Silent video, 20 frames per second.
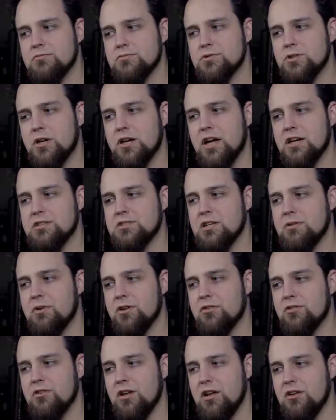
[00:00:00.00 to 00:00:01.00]
So I guess that
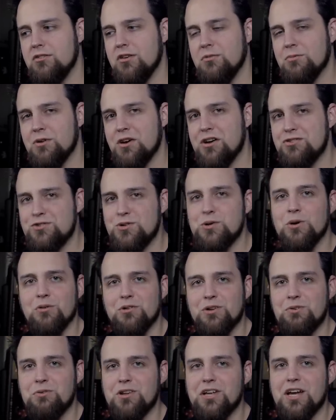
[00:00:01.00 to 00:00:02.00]
makes it easy because you
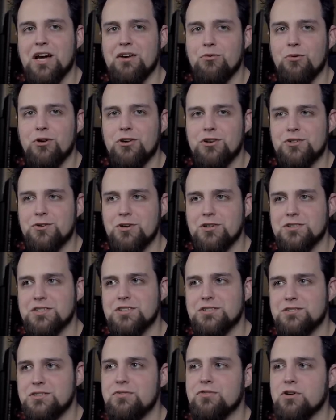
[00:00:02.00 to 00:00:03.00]
only really have one choice.
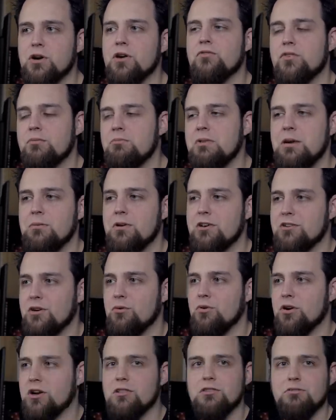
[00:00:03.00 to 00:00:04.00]
It's difficult for me because
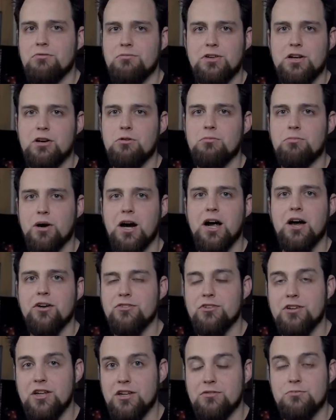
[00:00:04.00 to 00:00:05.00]
I want to you know,
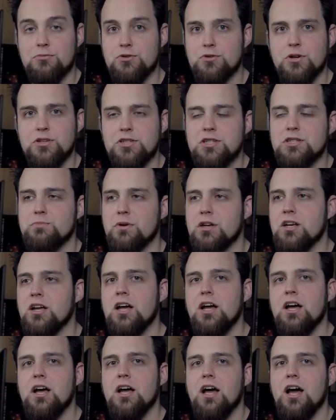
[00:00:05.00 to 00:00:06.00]
browse and get some choices, but
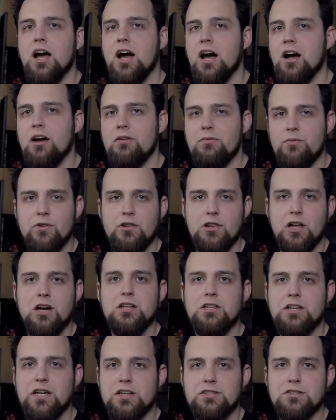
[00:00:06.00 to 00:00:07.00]
uh,
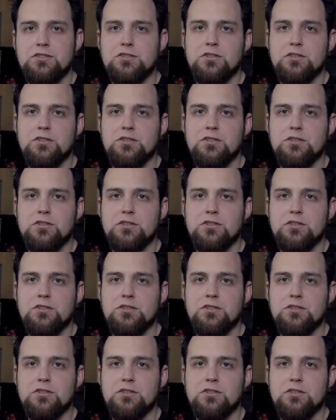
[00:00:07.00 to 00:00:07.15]
luckily it's